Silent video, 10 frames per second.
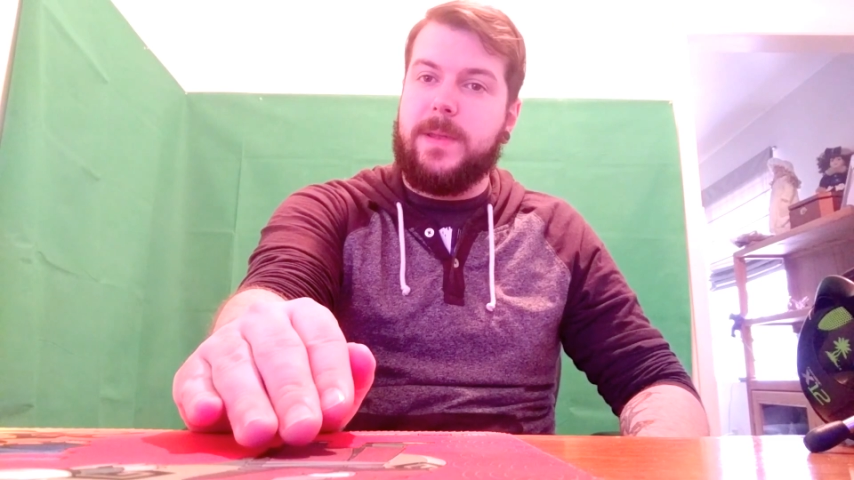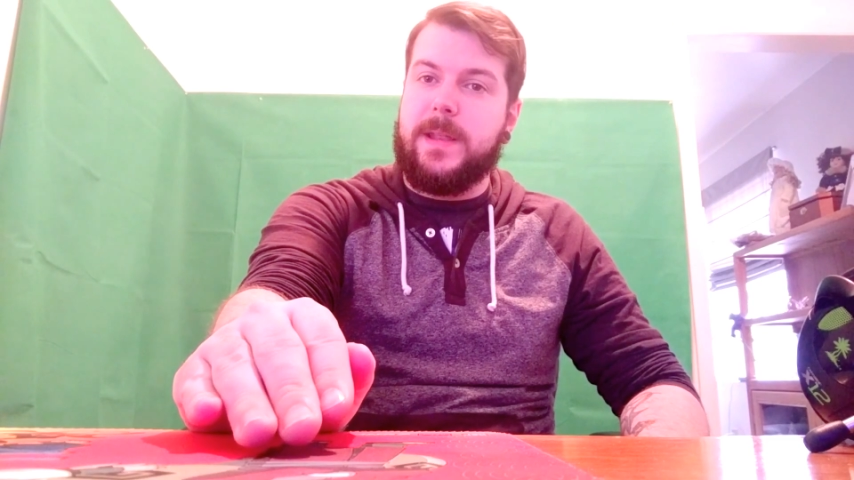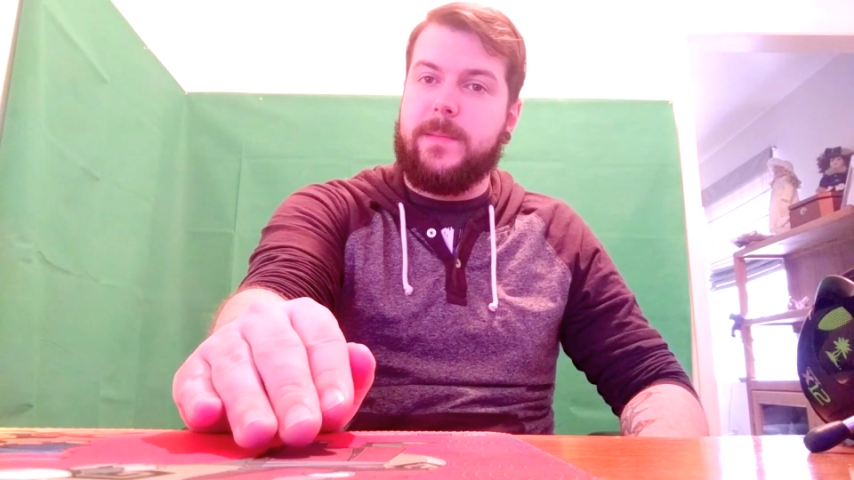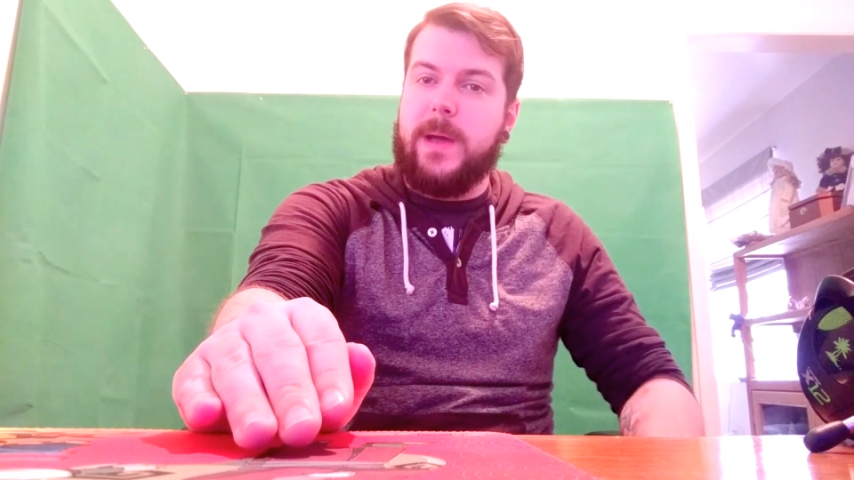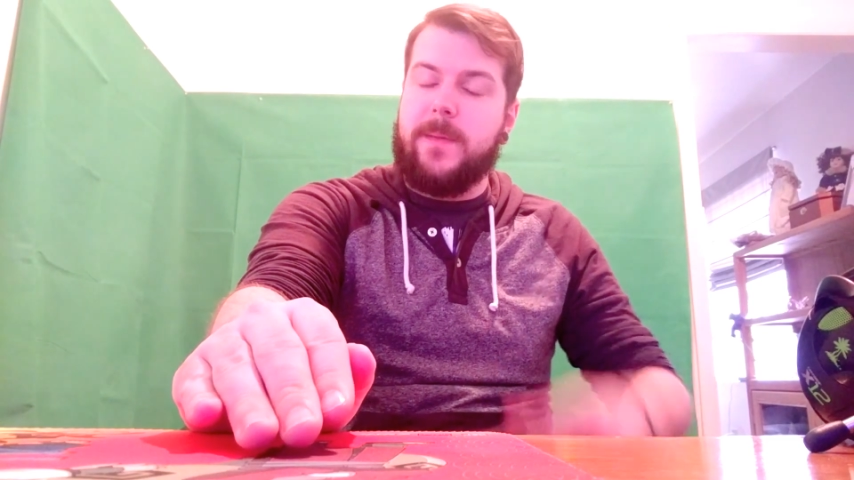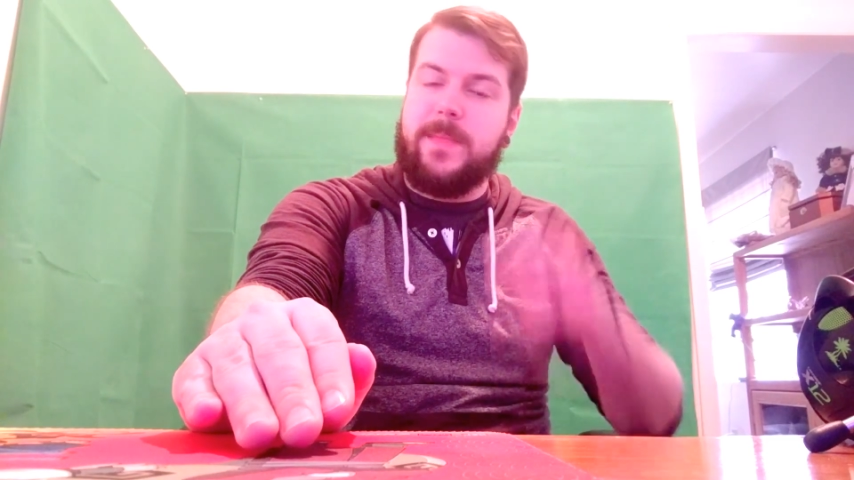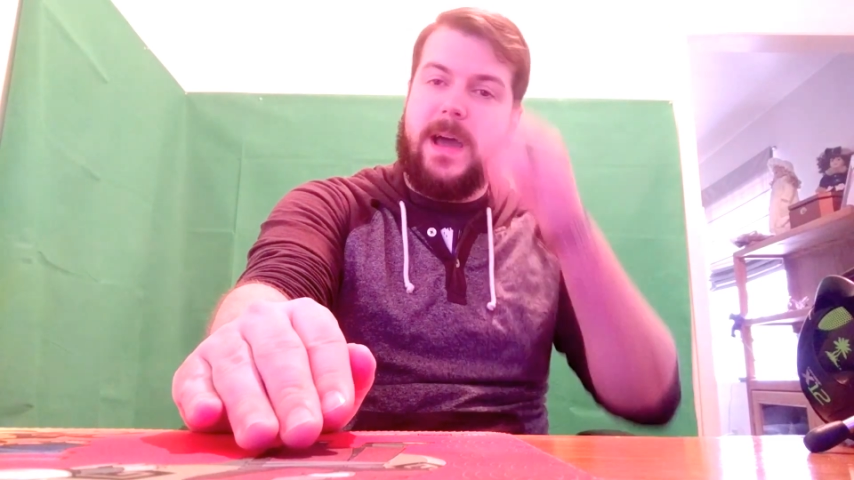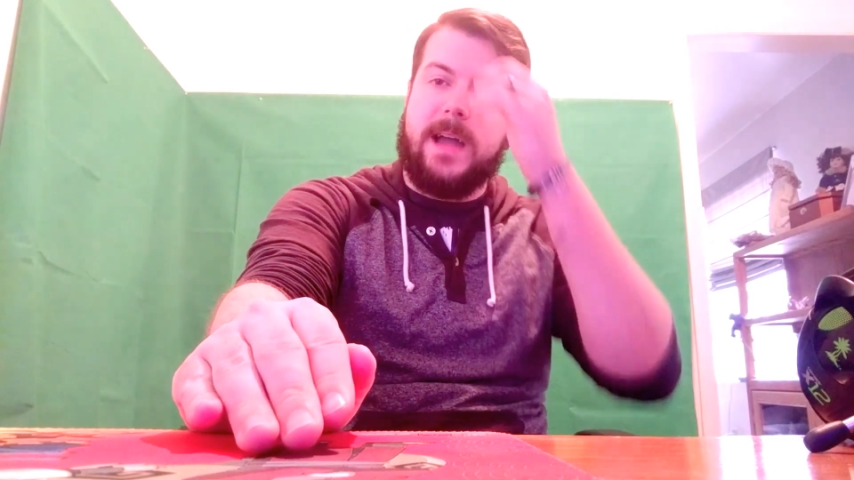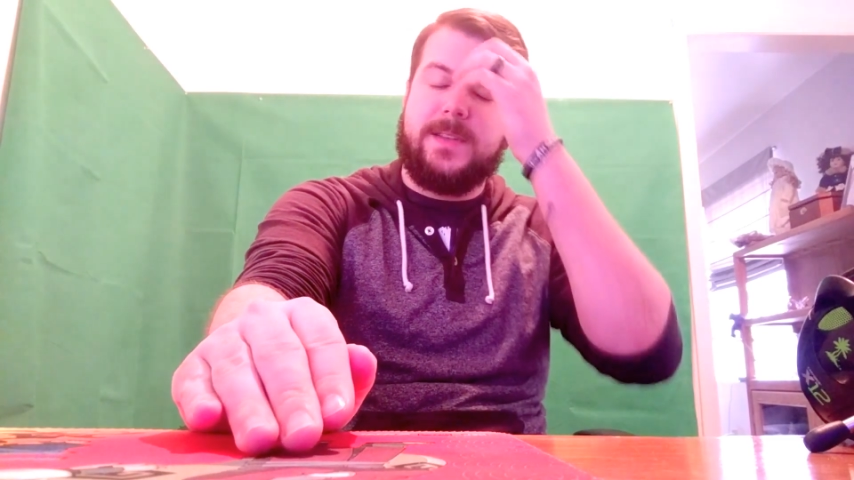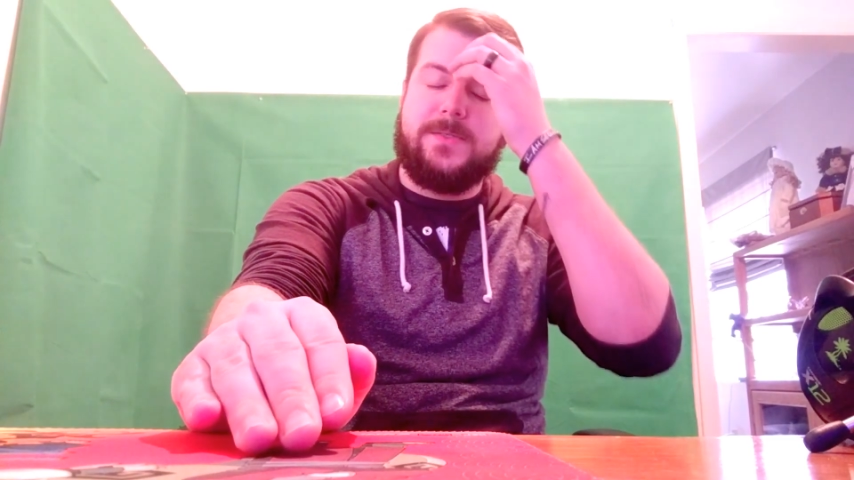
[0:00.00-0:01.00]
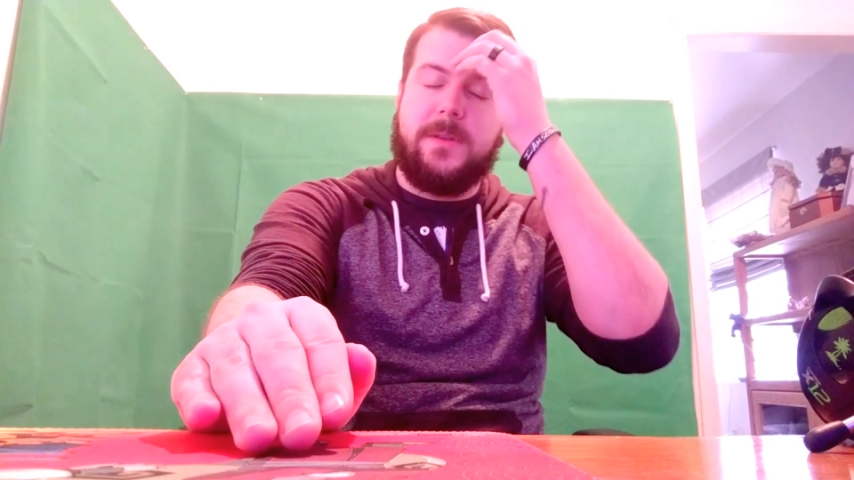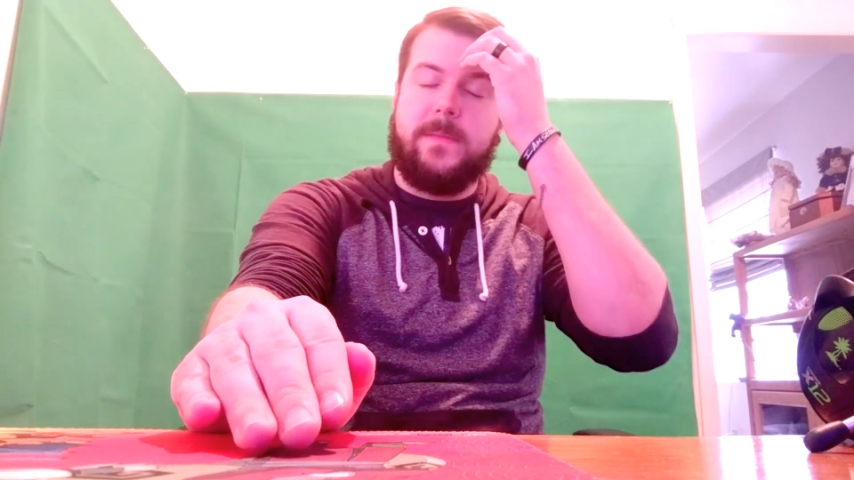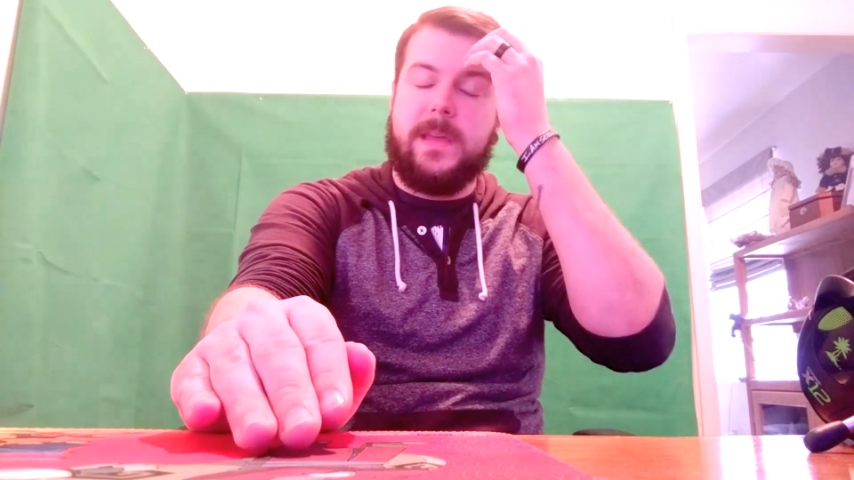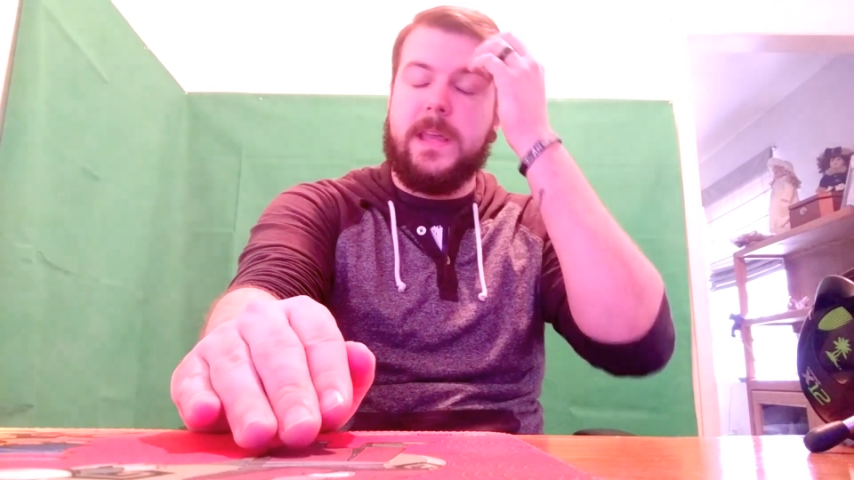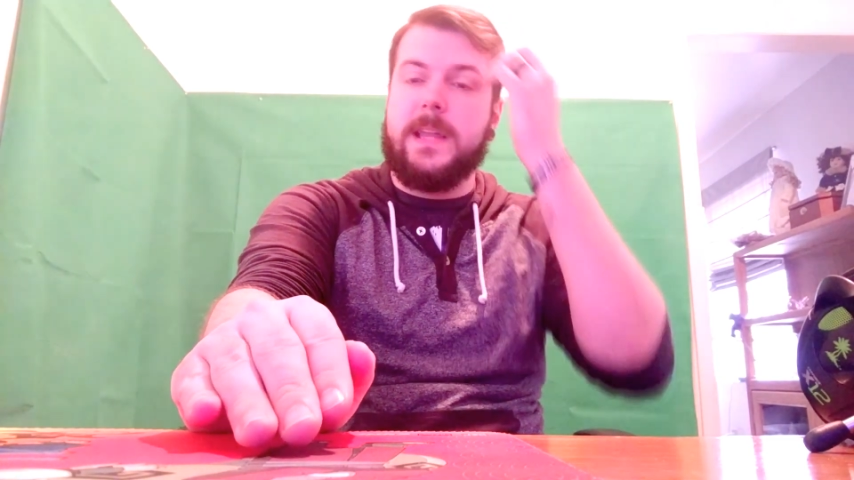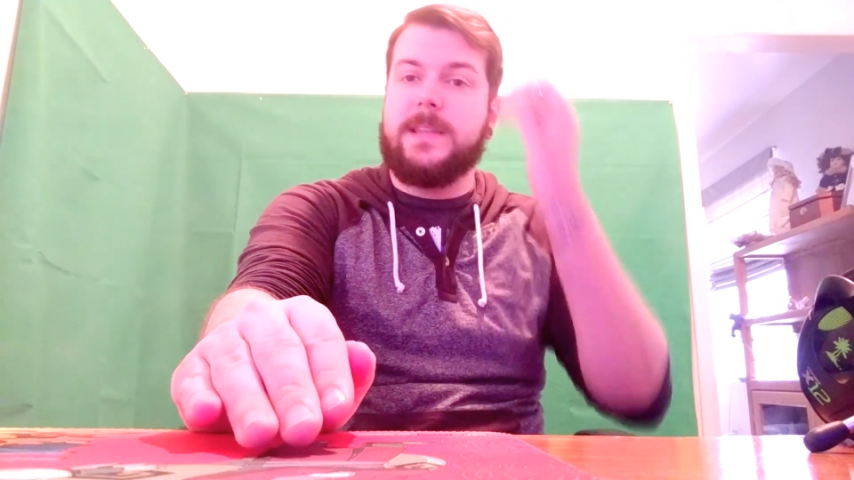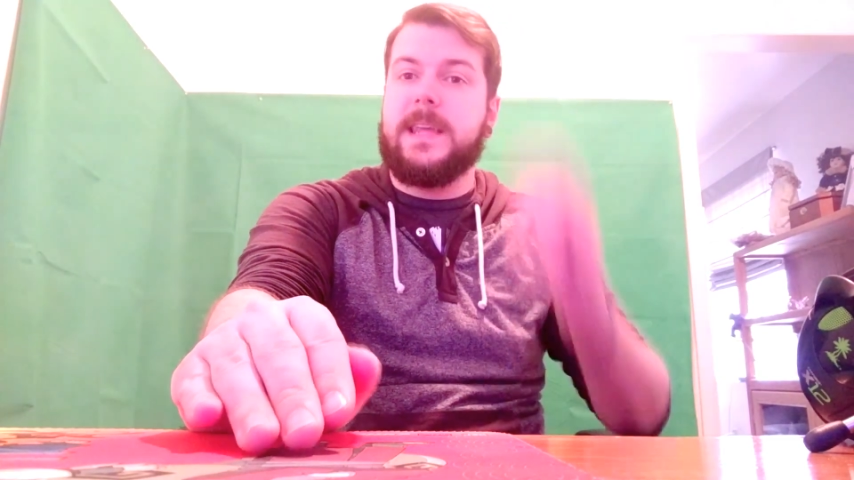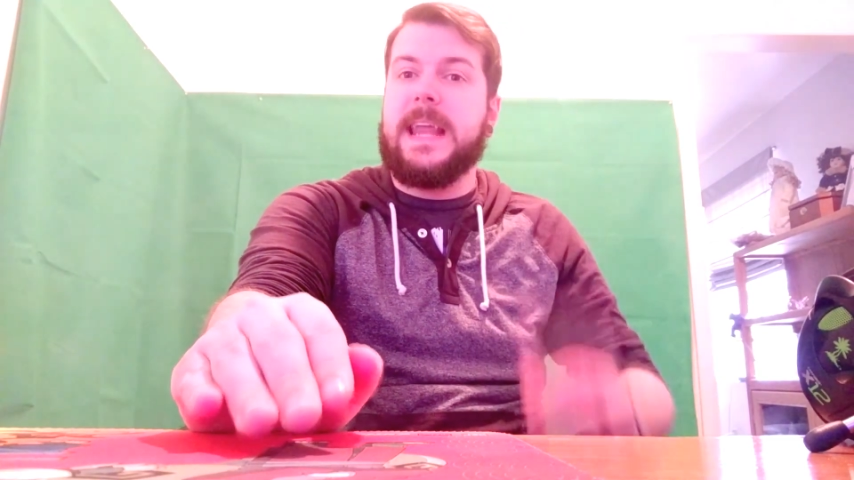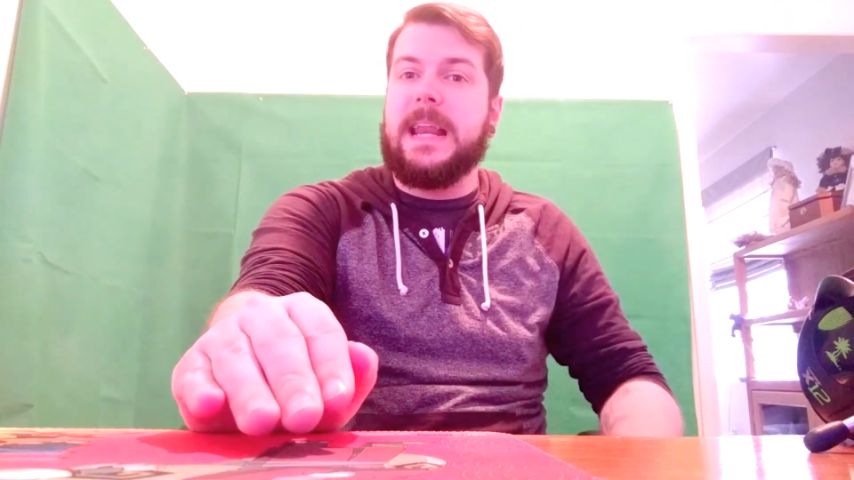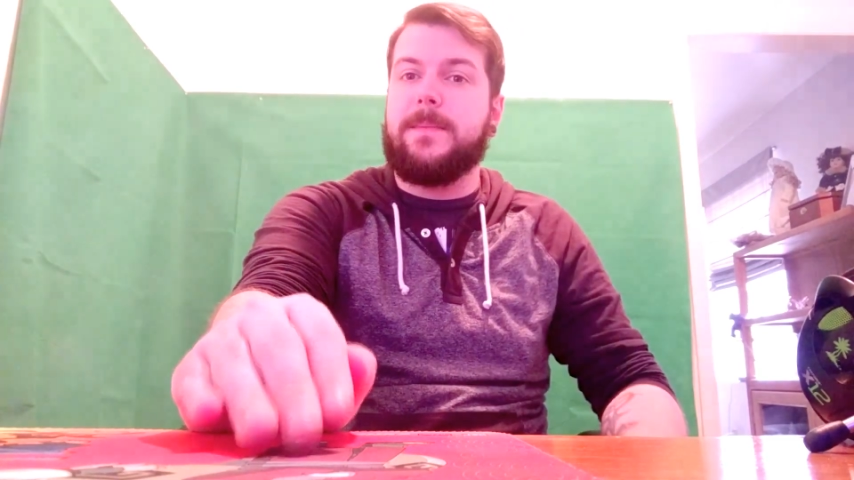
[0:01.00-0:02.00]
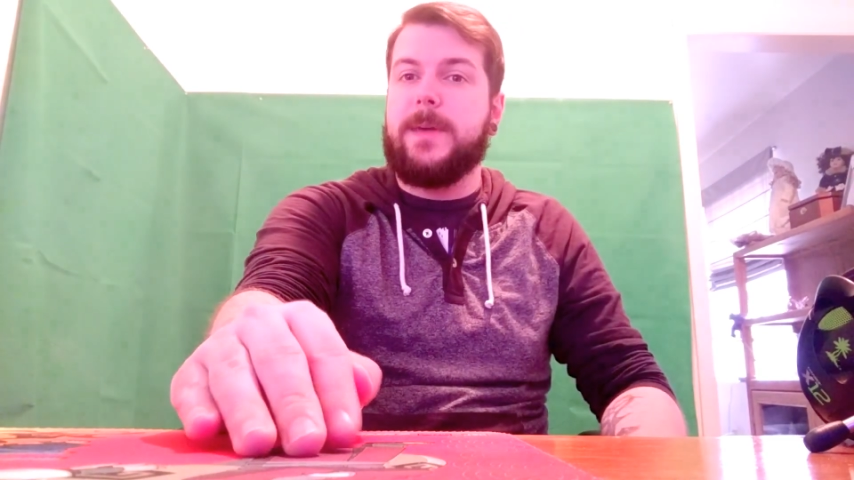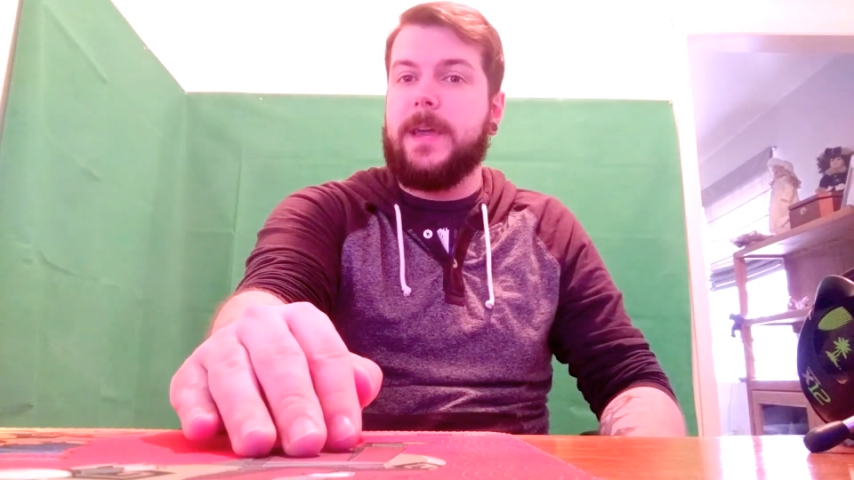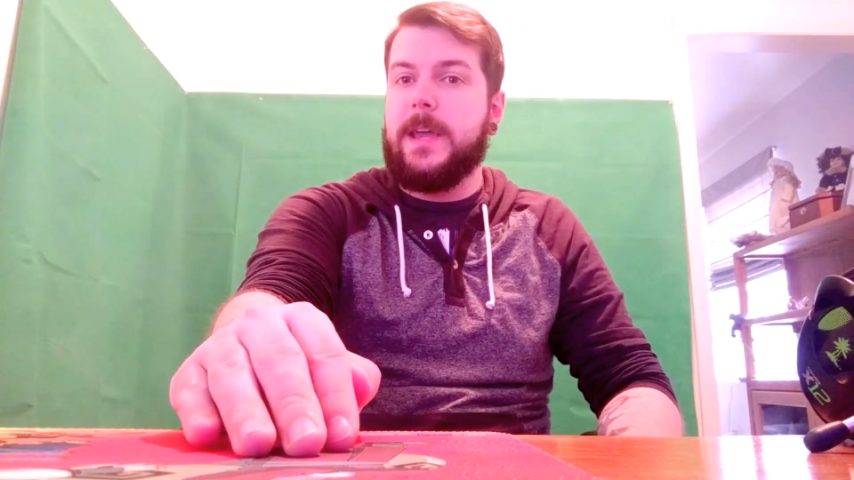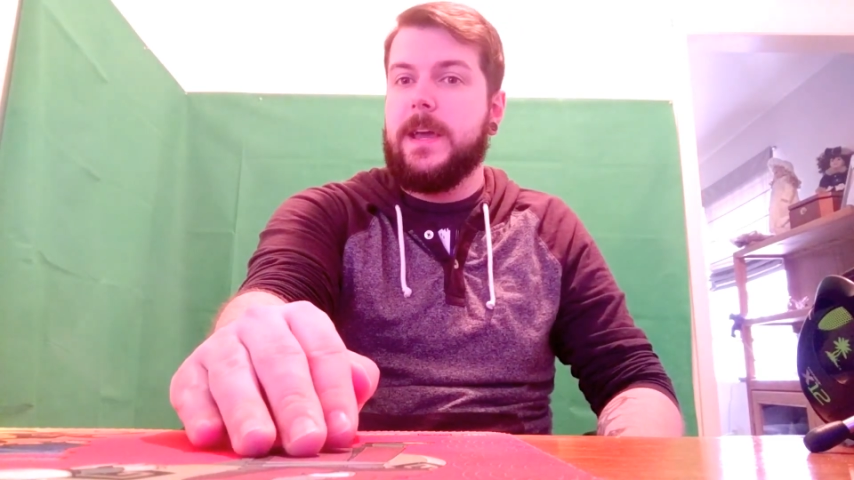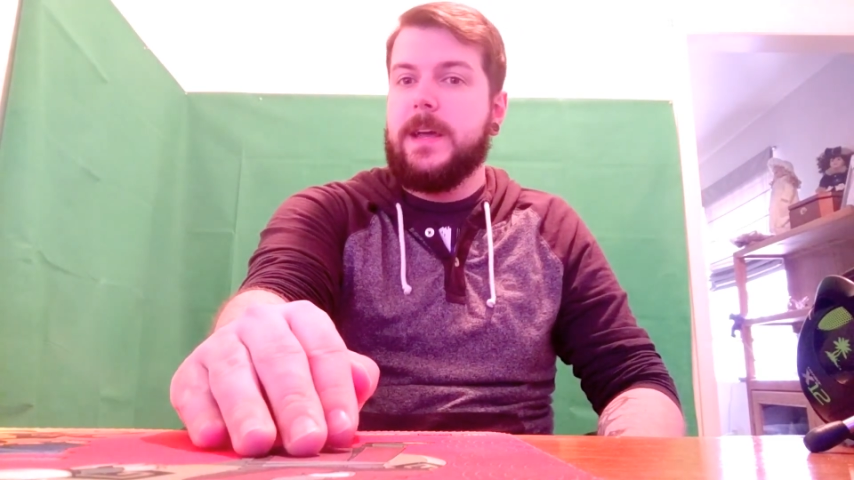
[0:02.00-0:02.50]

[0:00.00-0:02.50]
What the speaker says: and I'm not streaming in 1080p.